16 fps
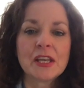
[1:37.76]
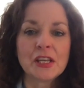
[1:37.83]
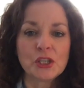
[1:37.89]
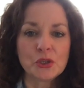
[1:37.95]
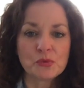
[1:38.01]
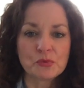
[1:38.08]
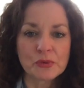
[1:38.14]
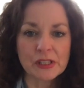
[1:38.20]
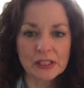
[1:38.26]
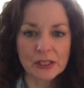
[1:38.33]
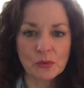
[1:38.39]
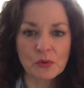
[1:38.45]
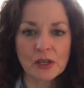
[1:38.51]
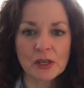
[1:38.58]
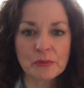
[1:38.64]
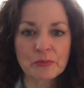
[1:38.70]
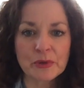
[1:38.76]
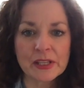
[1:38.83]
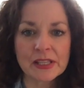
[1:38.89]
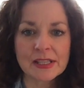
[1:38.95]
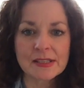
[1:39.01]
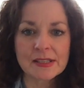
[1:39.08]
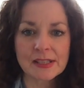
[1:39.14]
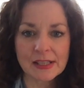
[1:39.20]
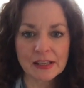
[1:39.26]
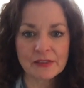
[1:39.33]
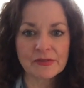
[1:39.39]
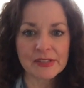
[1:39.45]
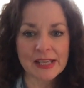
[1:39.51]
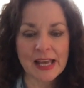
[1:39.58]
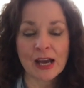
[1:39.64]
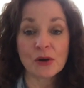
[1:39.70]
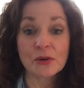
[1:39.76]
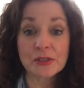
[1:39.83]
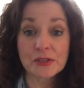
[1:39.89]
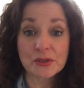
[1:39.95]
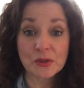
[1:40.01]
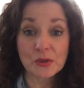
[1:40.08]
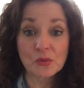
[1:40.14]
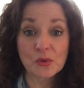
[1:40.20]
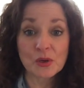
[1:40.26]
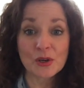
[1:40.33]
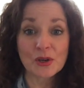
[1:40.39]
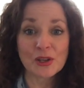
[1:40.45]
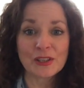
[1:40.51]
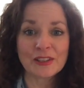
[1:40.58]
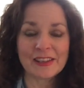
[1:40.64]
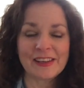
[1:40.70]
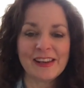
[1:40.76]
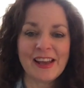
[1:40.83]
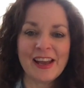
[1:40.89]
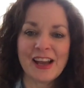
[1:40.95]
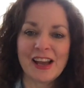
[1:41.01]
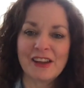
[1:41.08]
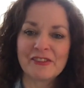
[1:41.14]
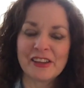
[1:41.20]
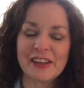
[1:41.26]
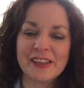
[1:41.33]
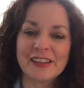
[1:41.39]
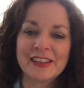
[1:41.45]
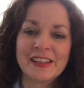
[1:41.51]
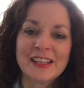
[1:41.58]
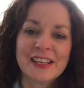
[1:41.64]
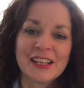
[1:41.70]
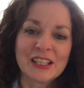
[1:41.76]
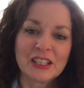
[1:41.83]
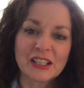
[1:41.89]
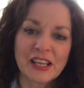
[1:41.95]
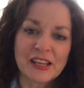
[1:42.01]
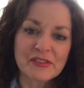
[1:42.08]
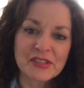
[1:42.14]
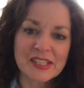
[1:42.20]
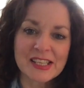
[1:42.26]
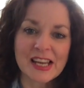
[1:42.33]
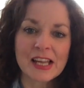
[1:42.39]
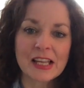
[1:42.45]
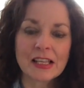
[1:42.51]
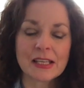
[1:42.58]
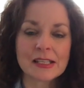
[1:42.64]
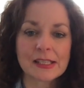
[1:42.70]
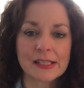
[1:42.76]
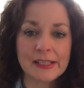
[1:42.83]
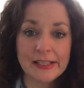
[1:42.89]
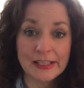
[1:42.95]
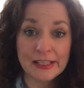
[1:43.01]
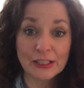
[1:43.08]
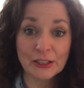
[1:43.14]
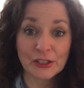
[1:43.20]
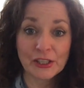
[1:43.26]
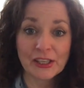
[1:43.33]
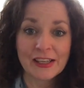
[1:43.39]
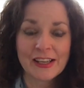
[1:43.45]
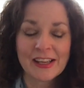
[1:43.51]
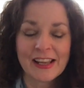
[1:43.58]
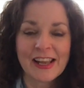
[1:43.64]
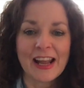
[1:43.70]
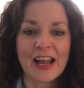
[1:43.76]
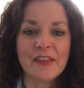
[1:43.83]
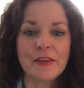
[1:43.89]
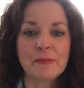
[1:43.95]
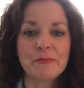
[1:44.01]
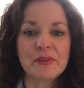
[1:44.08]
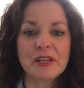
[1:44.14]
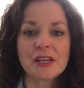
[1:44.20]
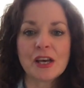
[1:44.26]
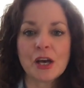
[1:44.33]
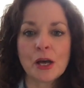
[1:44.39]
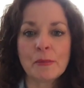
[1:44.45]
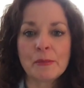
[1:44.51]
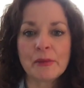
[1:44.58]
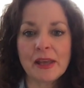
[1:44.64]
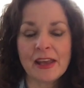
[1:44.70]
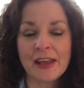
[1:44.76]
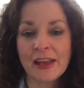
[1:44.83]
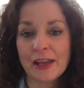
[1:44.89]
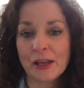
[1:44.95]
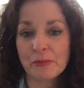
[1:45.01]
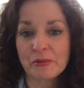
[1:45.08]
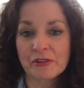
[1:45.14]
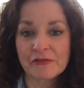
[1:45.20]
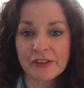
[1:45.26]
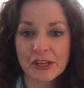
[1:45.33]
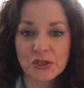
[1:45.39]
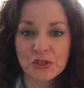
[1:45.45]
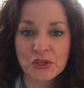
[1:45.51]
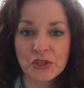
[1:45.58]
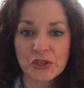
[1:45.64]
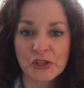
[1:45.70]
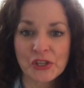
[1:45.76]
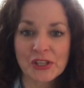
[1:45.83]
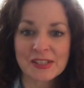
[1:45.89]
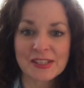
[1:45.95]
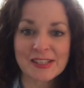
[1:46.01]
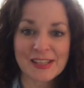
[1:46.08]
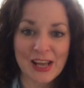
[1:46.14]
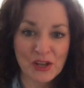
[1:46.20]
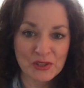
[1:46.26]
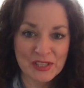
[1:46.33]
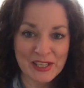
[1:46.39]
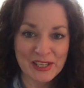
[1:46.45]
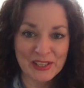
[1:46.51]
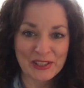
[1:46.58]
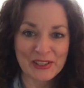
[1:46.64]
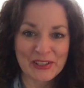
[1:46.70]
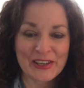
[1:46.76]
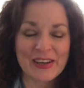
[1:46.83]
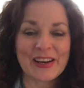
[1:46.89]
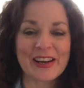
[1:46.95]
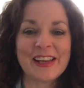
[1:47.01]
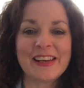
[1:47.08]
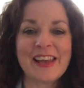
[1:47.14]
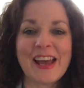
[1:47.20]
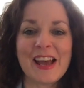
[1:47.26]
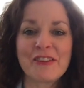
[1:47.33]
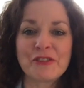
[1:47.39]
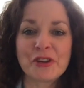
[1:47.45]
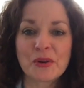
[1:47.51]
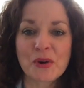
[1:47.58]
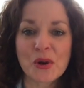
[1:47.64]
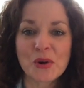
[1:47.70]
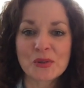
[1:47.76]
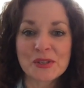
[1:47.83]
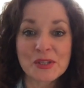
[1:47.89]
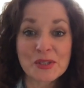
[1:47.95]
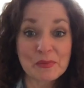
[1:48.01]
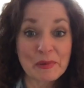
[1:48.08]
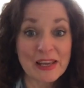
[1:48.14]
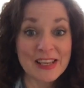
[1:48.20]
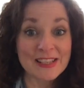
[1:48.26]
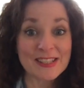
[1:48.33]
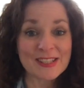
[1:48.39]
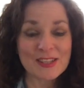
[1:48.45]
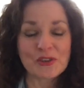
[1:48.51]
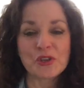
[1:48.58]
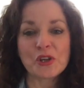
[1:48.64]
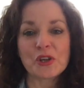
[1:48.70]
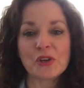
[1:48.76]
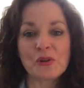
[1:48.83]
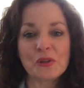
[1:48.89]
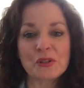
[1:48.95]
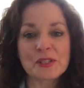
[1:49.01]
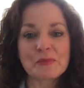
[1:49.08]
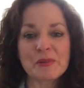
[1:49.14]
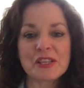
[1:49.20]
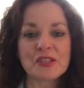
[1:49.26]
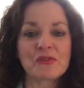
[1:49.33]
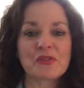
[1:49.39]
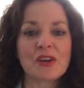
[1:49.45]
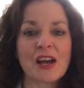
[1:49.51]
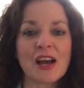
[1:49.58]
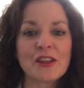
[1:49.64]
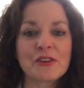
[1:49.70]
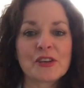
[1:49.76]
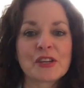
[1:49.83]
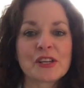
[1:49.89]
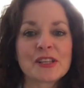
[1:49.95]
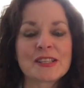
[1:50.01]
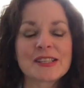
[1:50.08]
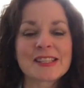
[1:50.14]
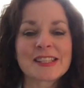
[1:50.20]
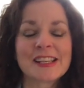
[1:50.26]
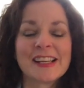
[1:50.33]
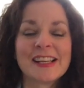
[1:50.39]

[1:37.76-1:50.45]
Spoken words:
you really want to bring these gifts out into the world and have a lifestyle as a healer, and then become a professional sound healer and have your own space so you can hold space for others,